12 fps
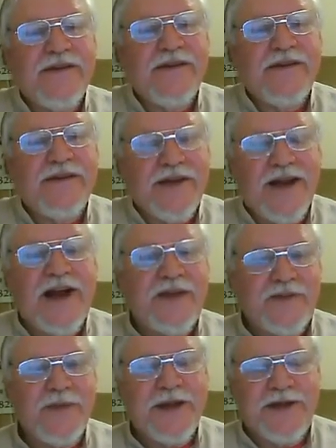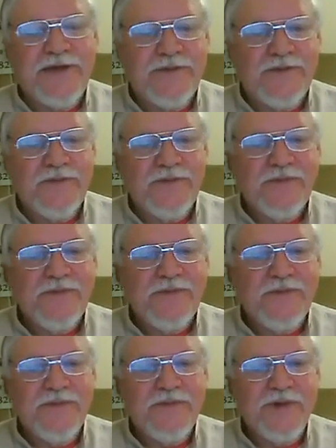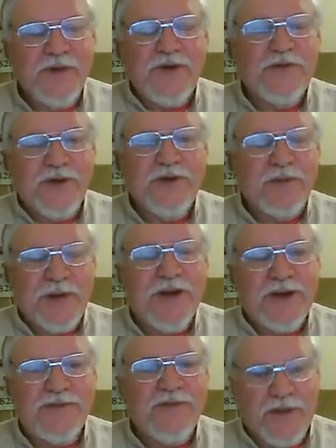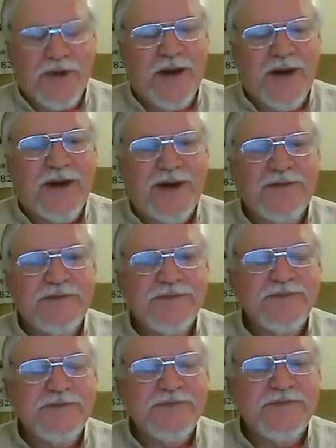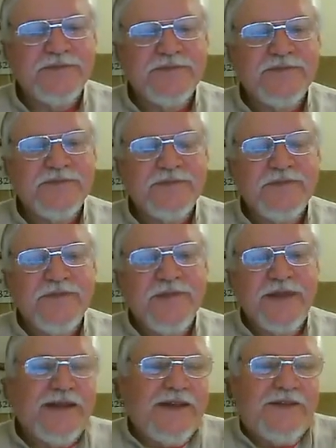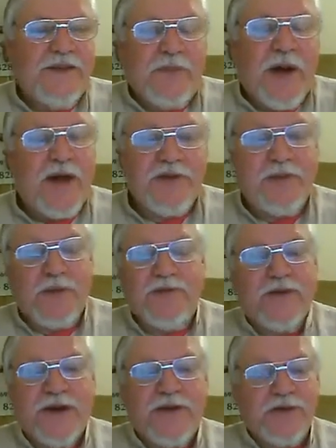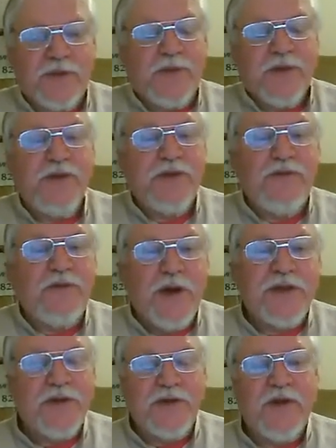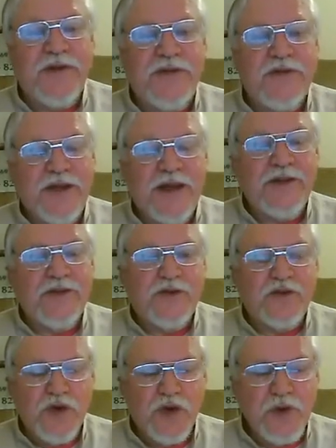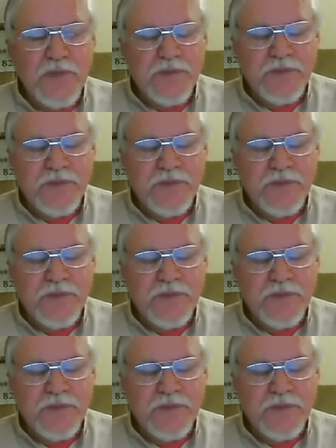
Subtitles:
the cosmic universe beyond. There are. It's impossible for us to prove whether these things are true.